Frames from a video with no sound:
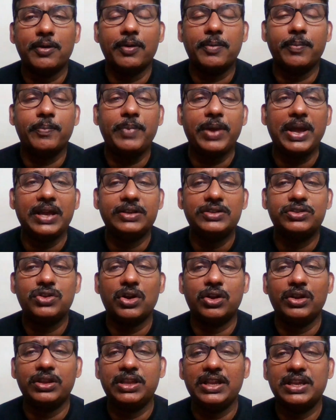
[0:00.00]
based
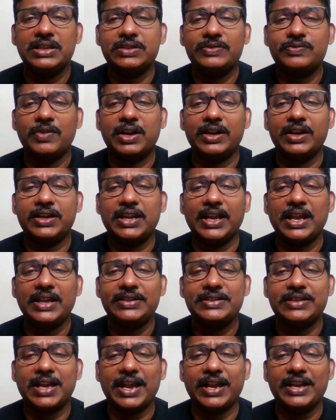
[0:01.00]
on these vertex,
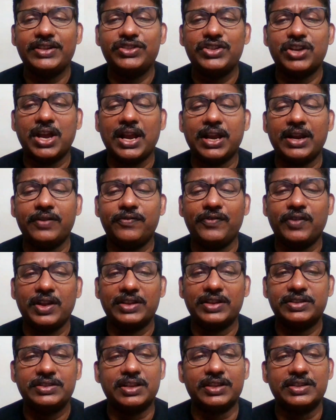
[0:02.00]
edge and
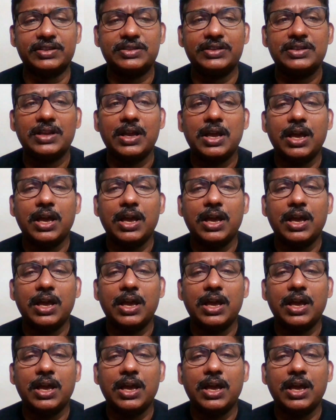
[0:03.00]
faces.